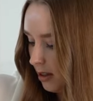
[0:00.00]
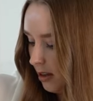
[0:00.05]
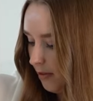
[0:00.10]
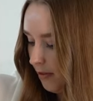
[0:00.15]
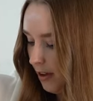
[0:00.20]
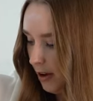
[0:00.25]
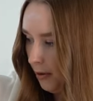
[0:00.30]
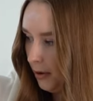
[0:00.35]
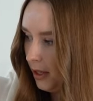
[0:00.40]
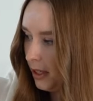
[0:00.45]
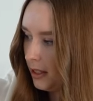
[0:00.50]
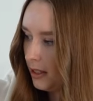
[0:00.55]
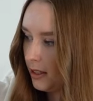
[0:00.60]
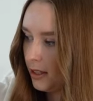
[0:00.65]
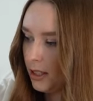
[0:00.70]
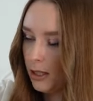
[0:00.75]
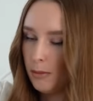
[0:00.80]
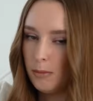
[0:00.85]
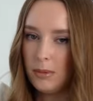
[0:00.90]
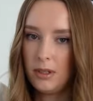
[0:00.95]
a very
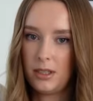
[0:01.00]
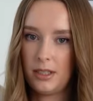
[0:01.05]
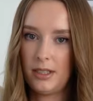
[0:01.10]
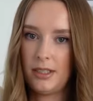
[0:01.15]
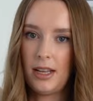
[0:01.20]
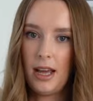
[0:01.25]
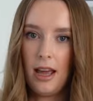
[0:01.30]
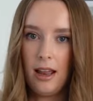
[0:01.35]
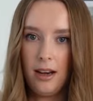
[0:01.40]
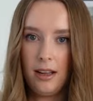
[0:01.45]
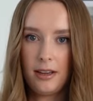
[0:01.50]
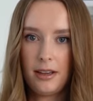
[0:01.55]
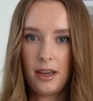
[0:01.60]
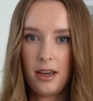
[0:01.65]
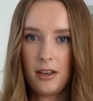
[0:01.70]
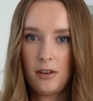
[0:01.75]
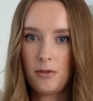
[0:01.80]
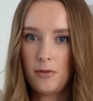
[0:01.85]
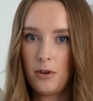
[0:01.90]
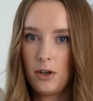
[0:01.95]
simple and
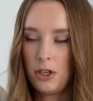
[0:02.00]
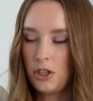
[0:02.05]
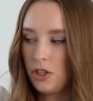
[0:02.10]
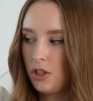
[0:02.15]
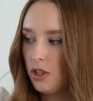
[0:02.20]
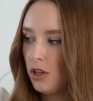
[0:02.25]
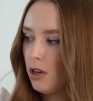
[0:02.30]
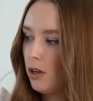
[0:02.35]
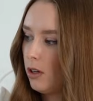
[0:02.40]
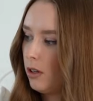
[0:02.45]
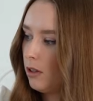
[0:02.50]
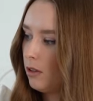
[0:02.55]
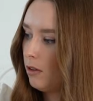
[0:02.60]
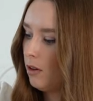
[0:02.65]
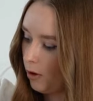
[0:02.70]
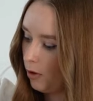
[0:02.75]
elegant version.